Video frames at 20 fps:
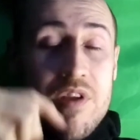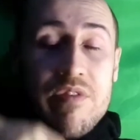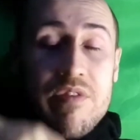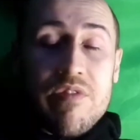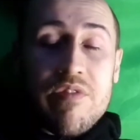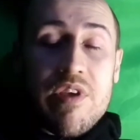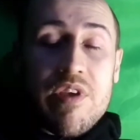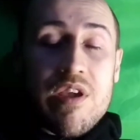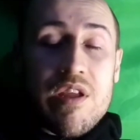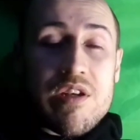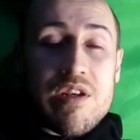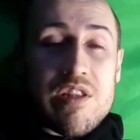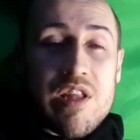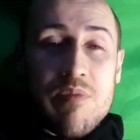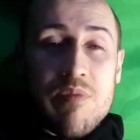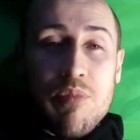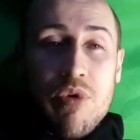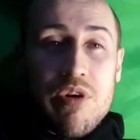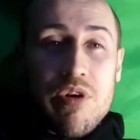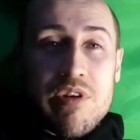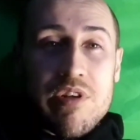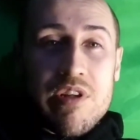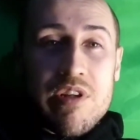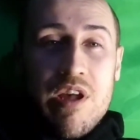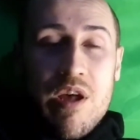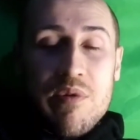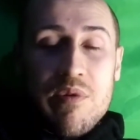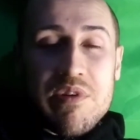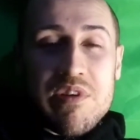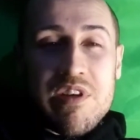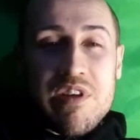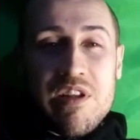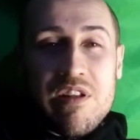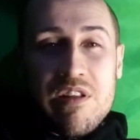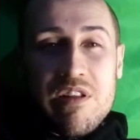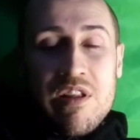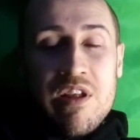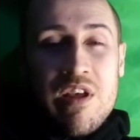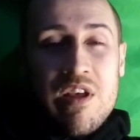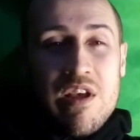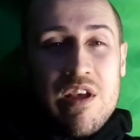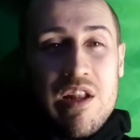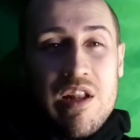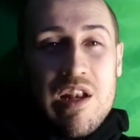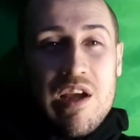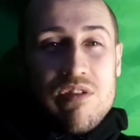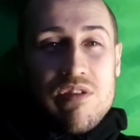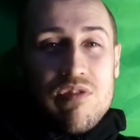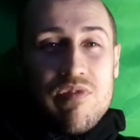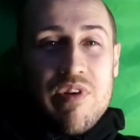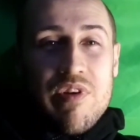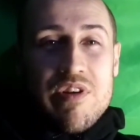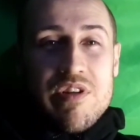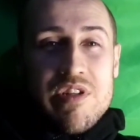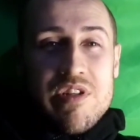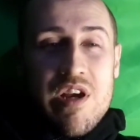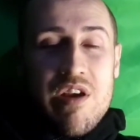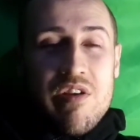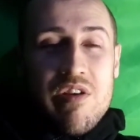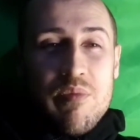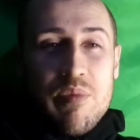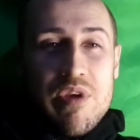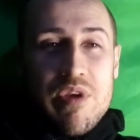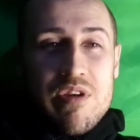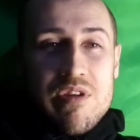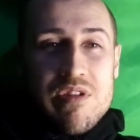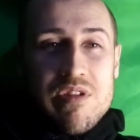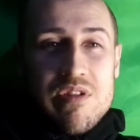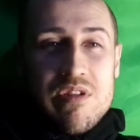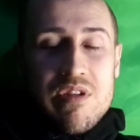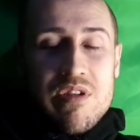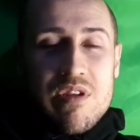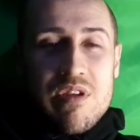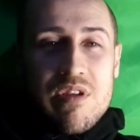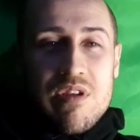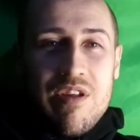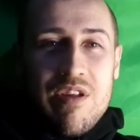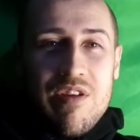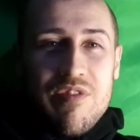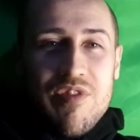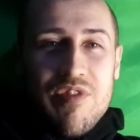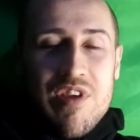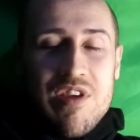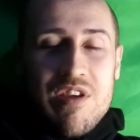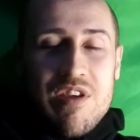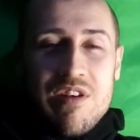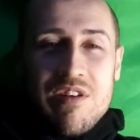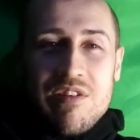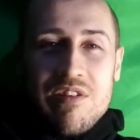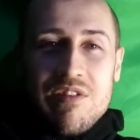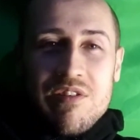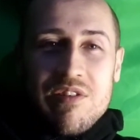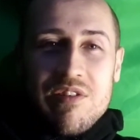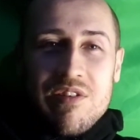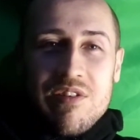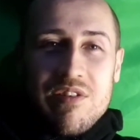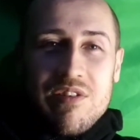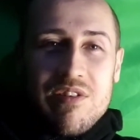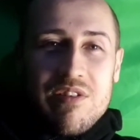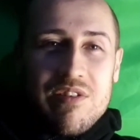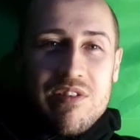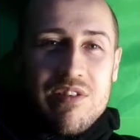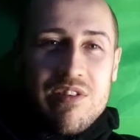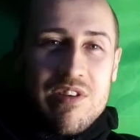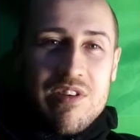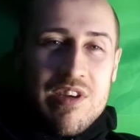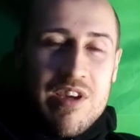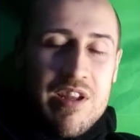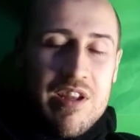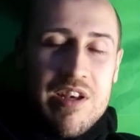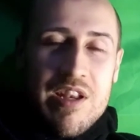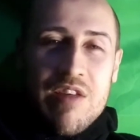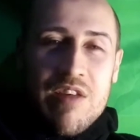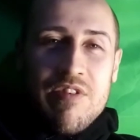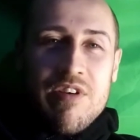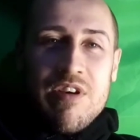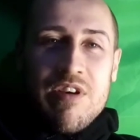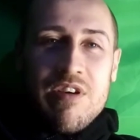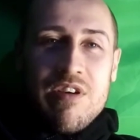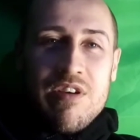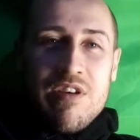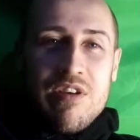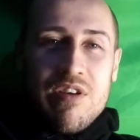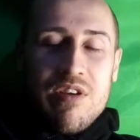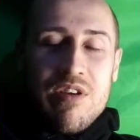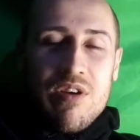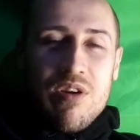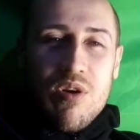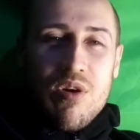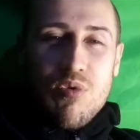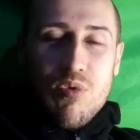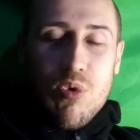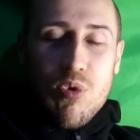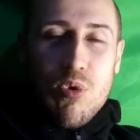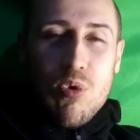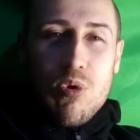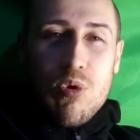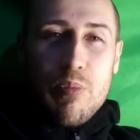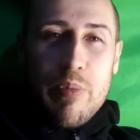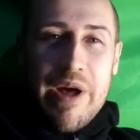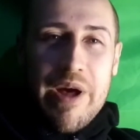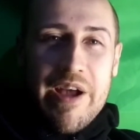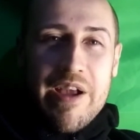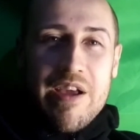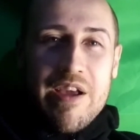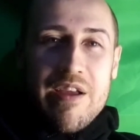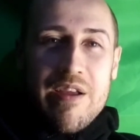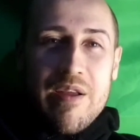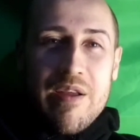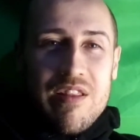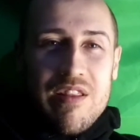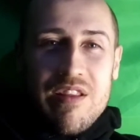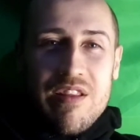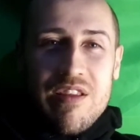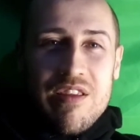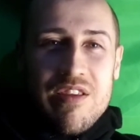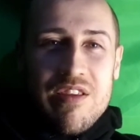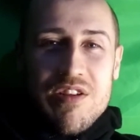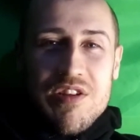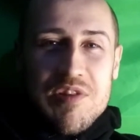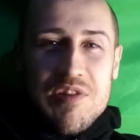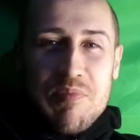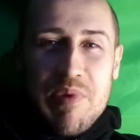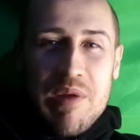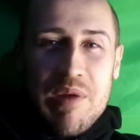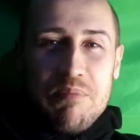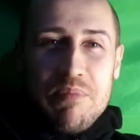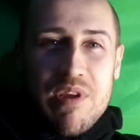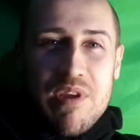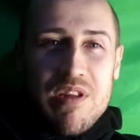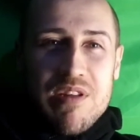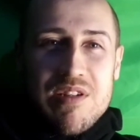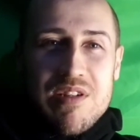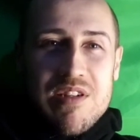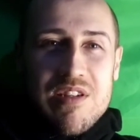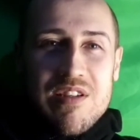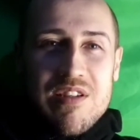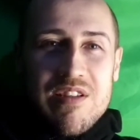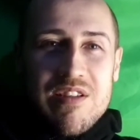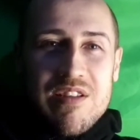even vegan to that point. I was still lacto-vegetarian, because a vegan can never roll back. You're just plant-based.